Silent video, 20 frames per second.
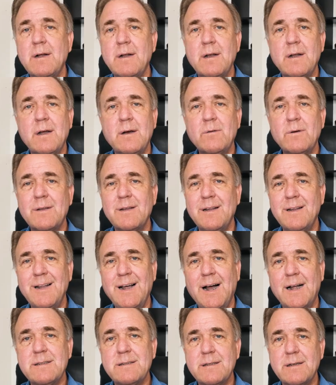along with
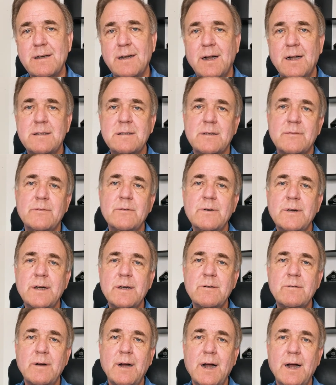lots and lots of
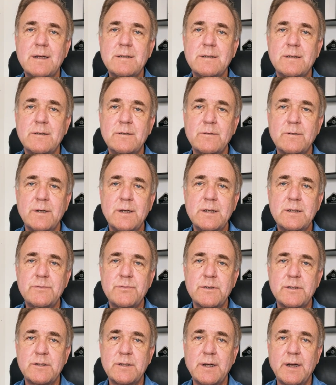green grass and trees
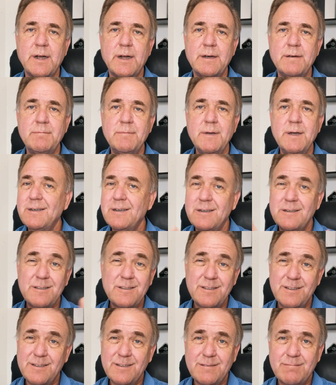for shade.
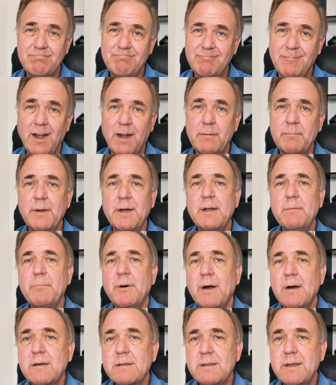There's just not many
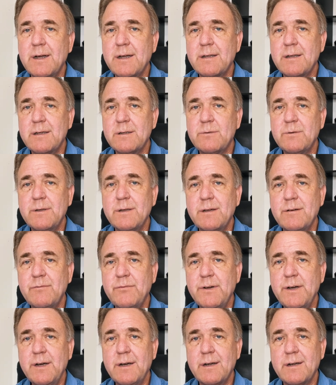parks like this within
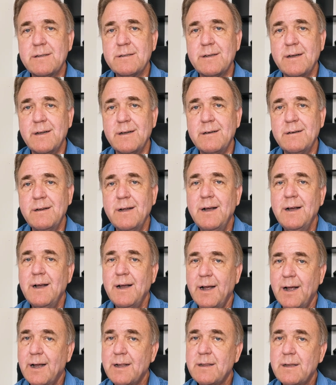Phoenix, and
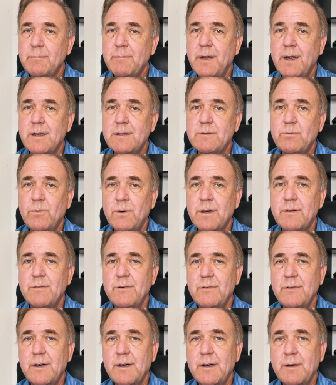Anthem has one of
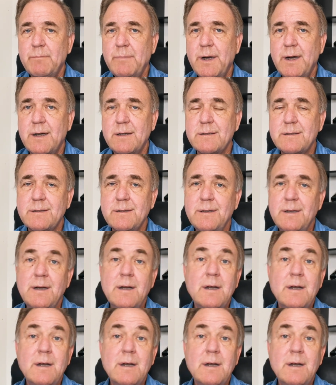the very best.